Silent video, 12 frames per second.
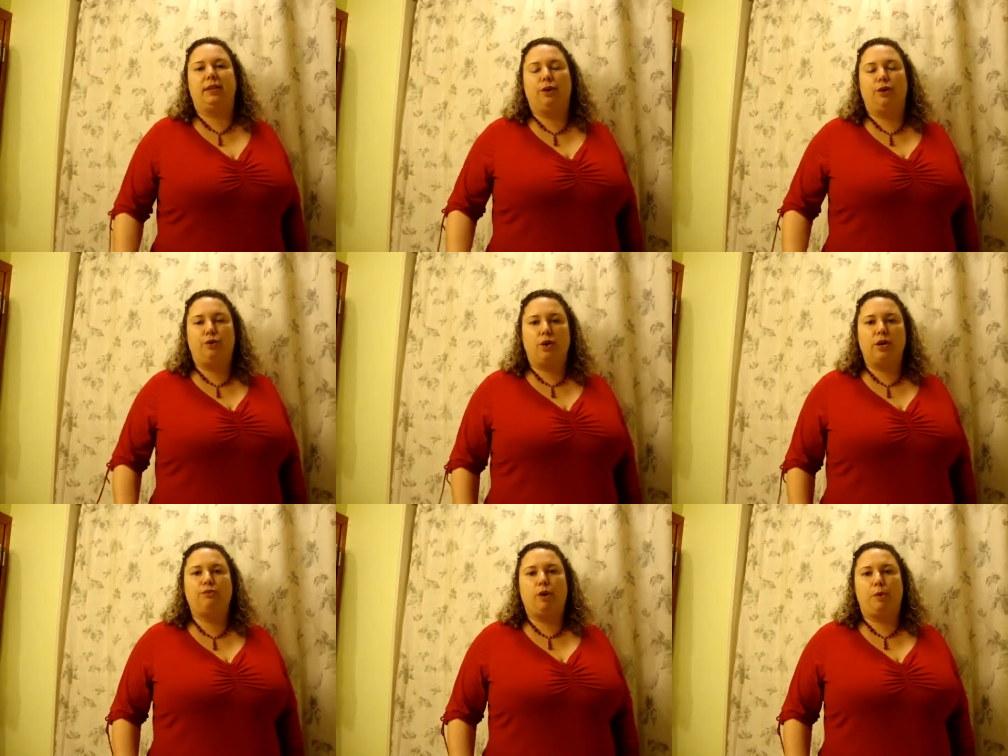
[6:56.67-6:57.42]
And the
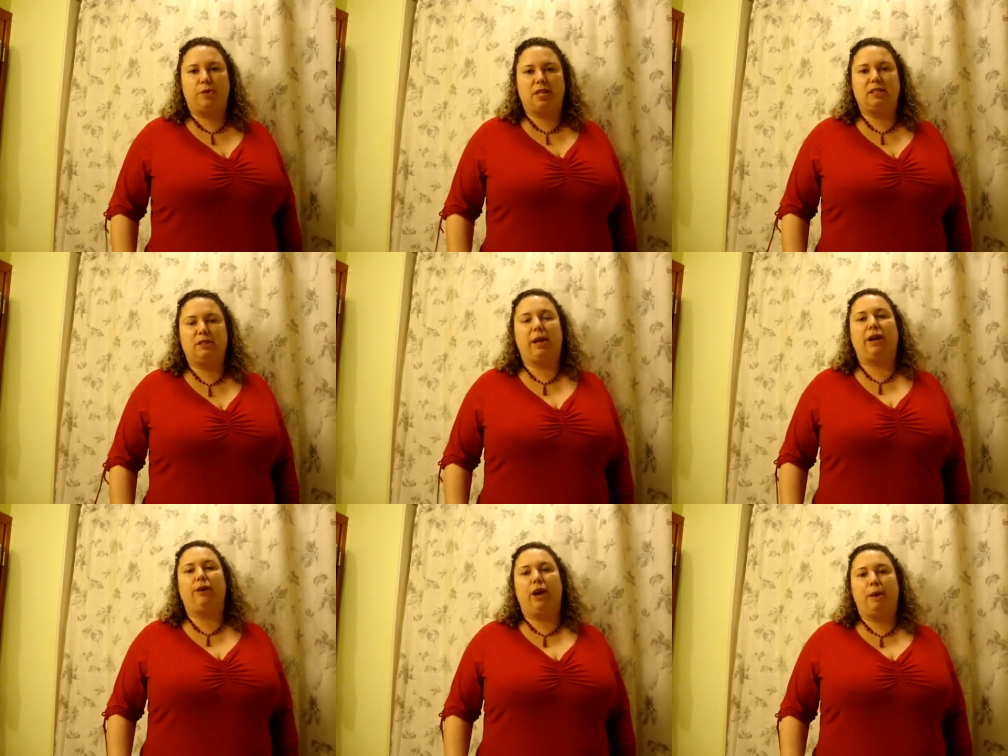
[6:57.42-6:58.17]
cross represents
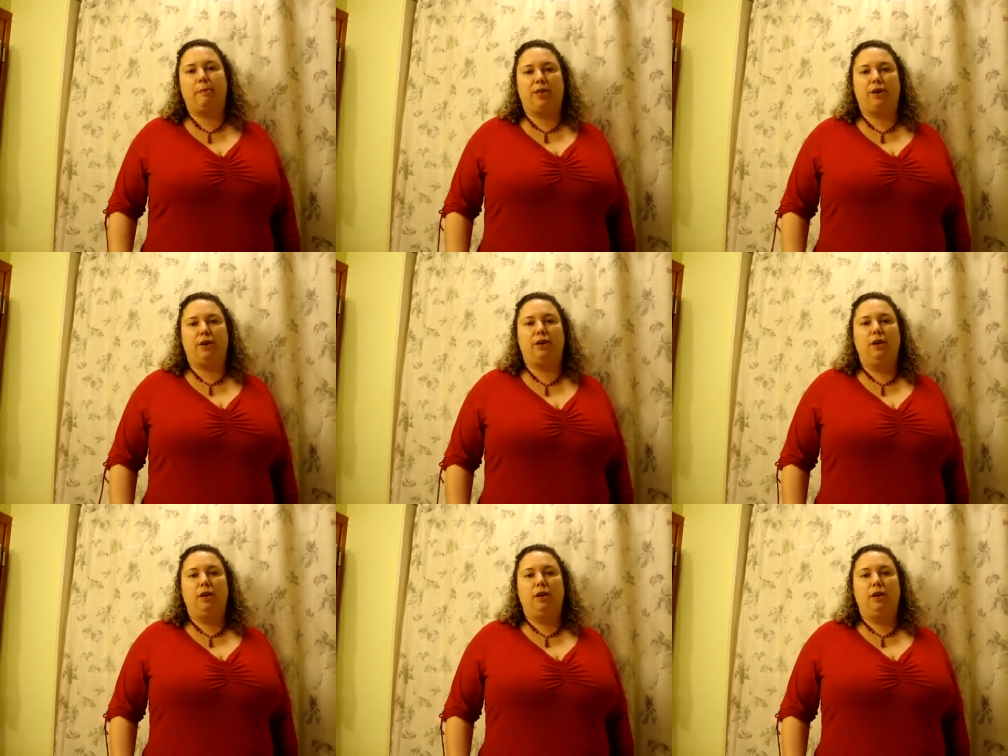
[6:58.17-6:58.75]
my grandmother,